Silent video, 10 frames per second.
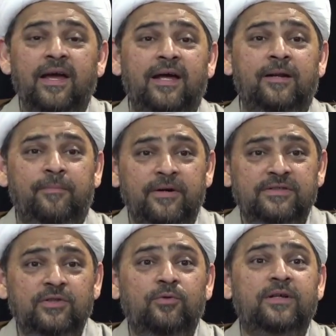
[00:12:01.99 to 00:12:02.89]
And a
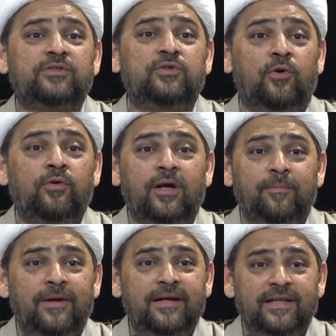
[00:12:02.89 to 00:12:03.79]
person who has grown
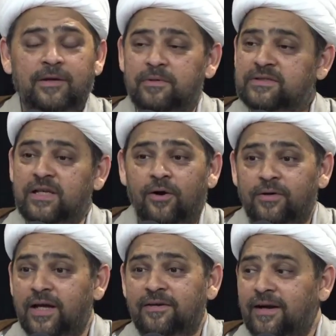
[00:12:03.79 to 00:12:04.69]
up like that will say,
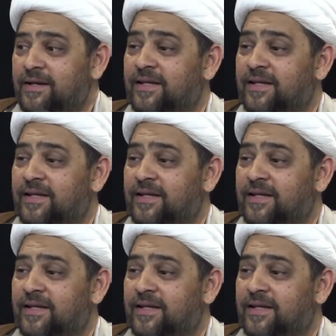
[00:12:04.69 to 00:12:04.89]
okay, great.